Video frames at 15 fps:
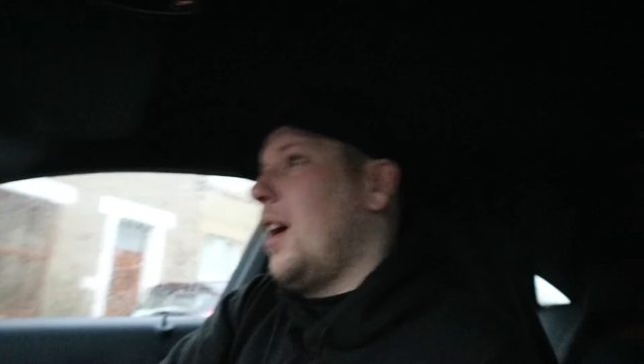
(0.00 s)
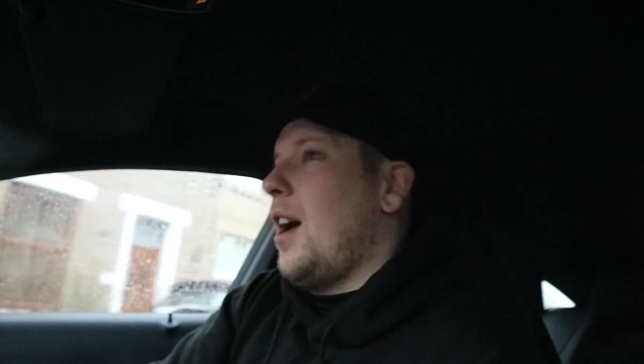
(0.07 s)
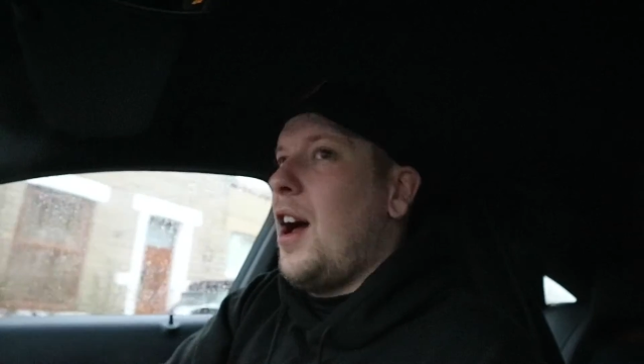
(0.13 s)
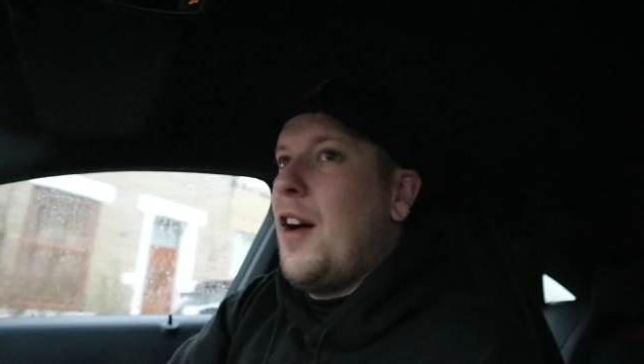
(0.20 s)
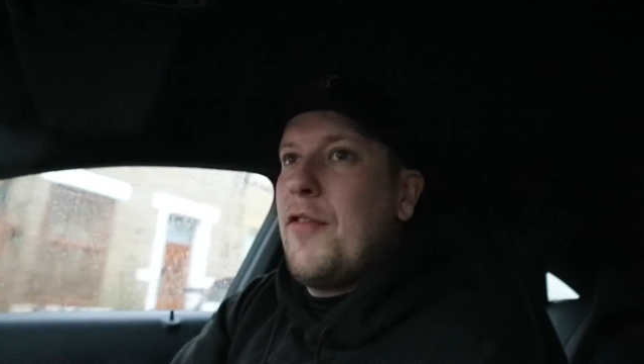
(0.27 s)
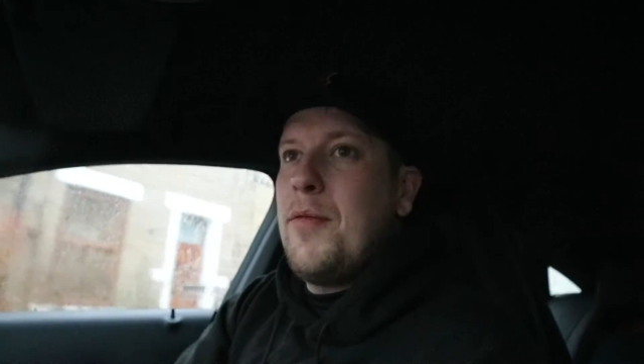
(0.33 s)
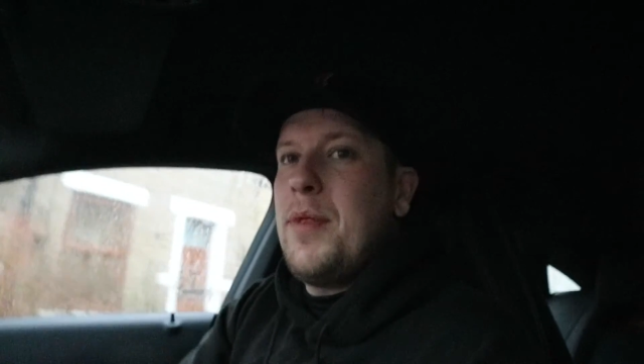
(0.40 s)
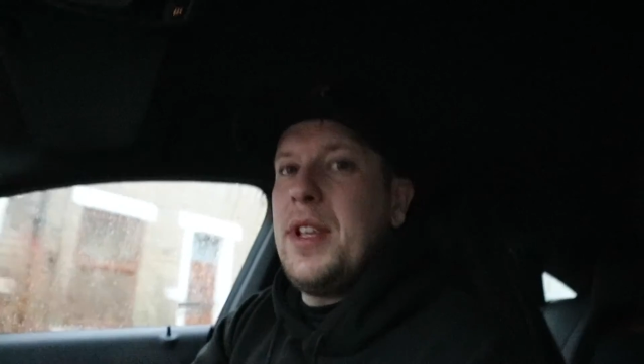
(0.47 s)

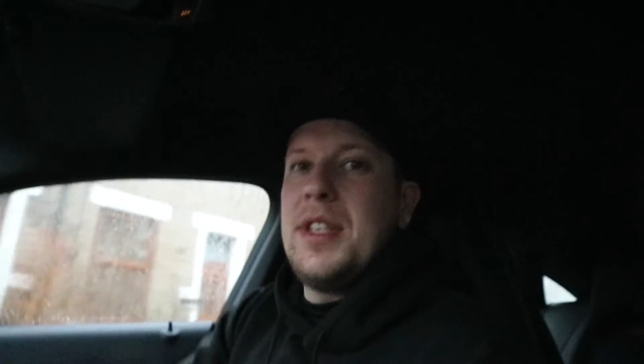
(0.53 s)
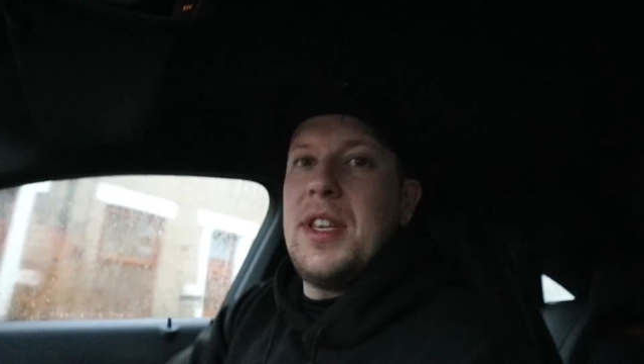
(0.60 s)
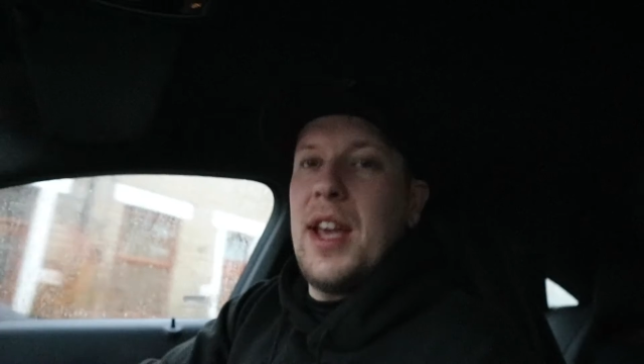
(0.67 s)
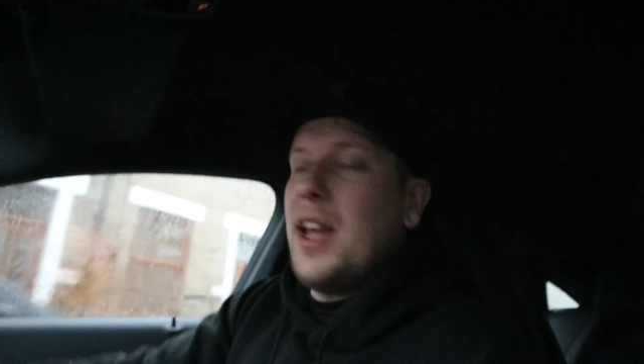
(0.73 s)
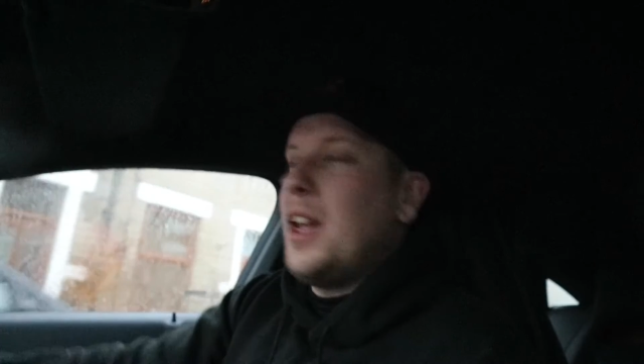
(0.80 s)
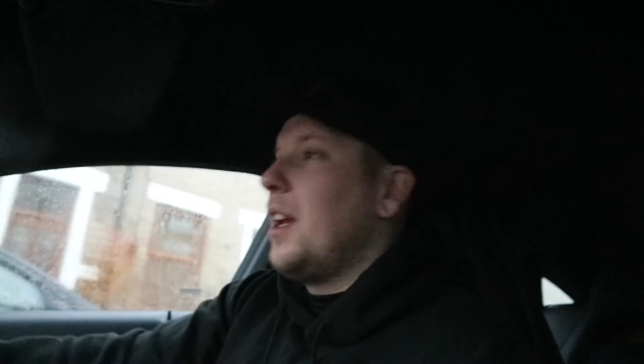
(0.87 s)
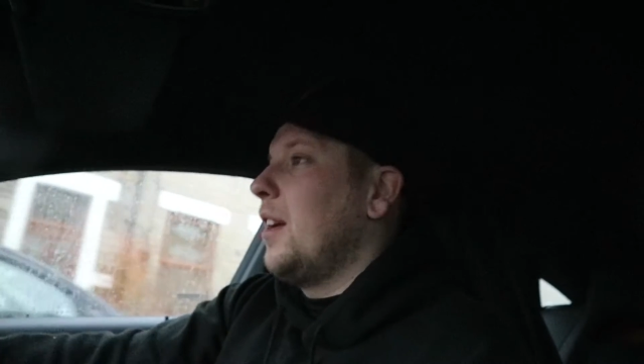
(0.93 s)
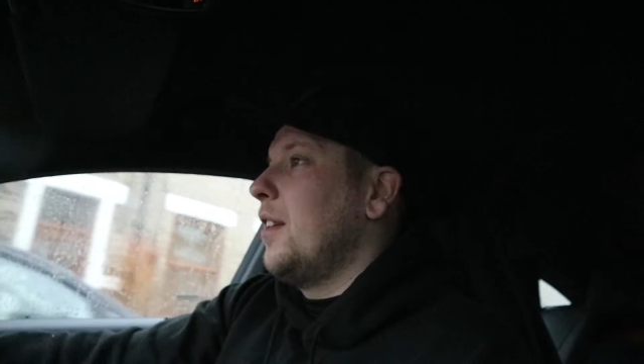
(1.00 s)
have me
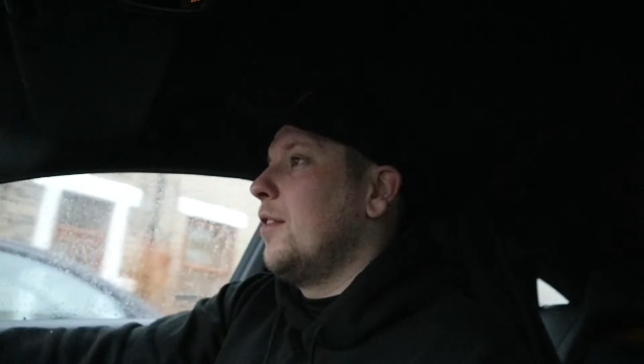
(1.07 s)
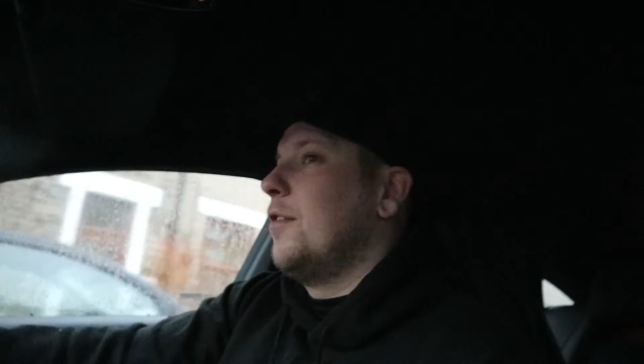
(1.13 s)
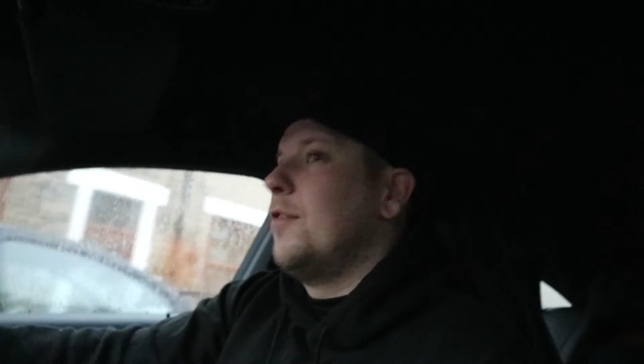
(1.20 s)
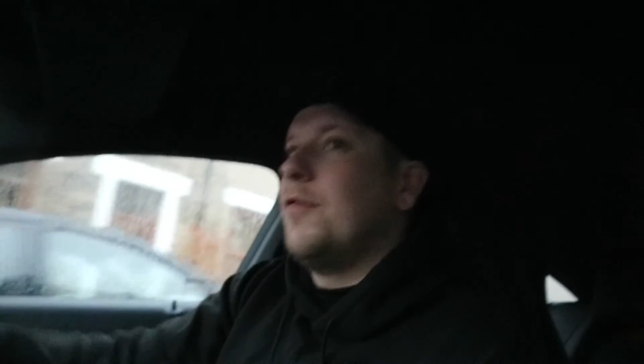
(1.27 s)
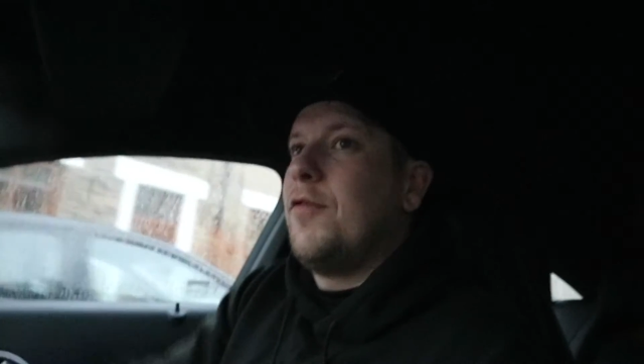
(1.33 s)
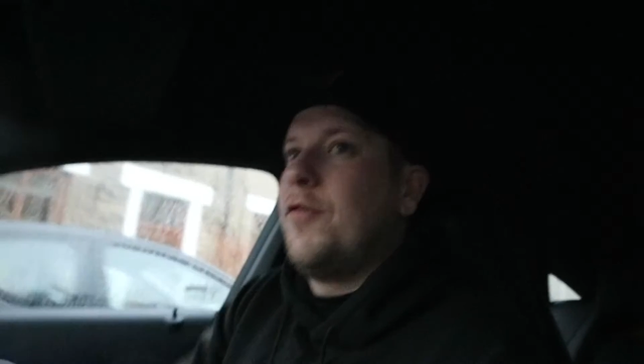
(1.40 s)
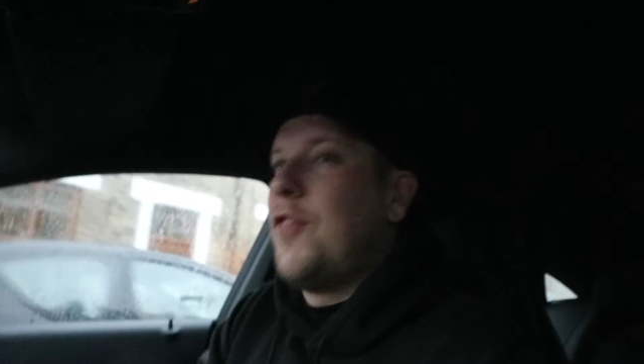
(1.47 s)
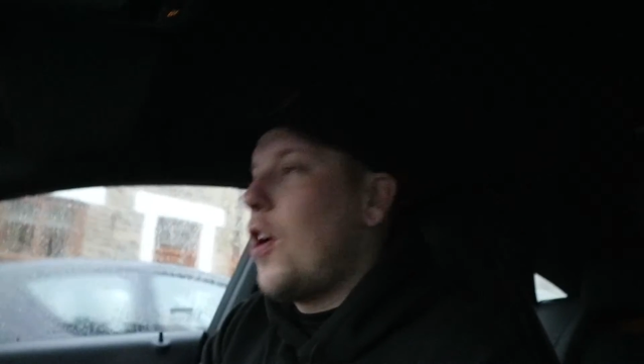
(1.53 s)
tea,
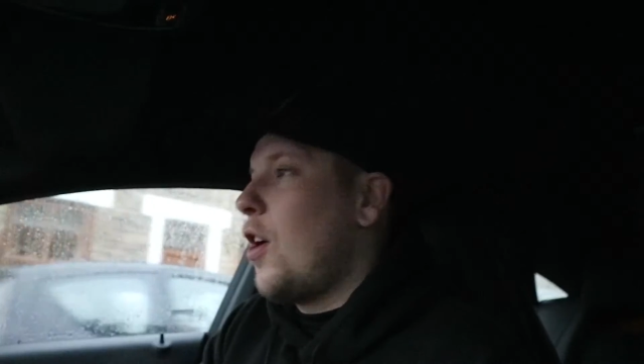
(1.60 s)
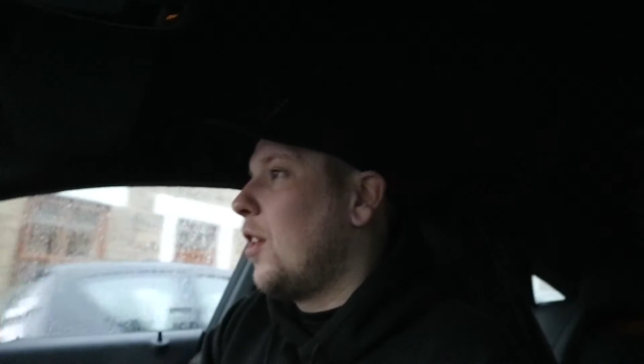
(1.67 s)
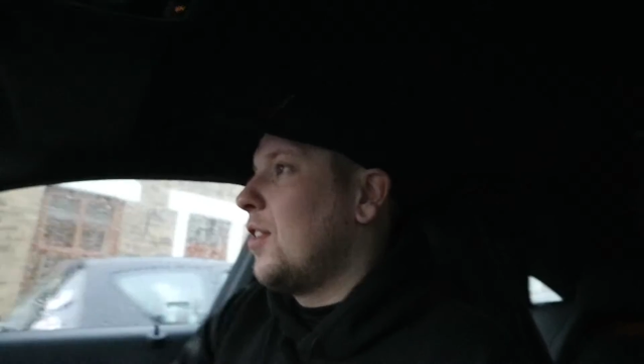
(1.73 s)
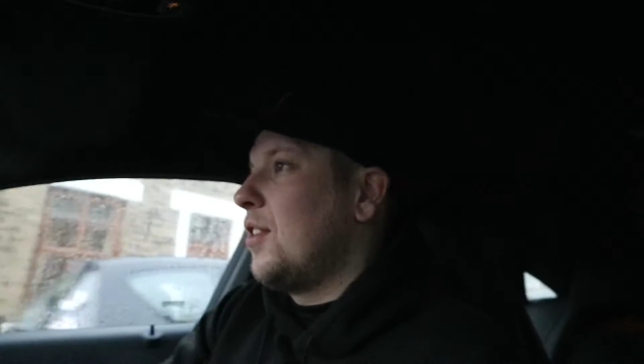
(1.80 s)
fall